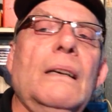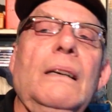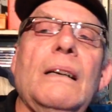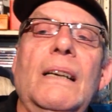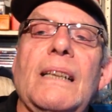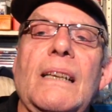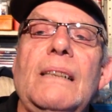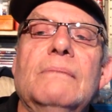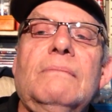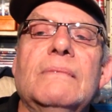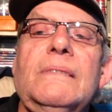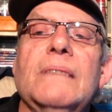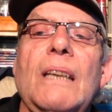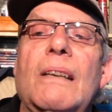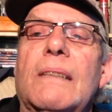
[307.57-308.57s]
I know.
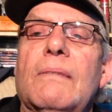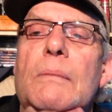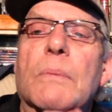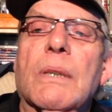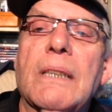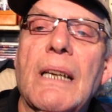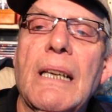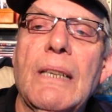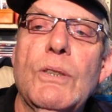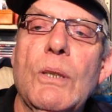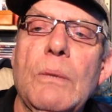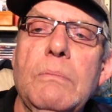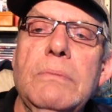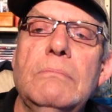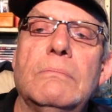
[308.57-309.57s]
Don't give up my day job.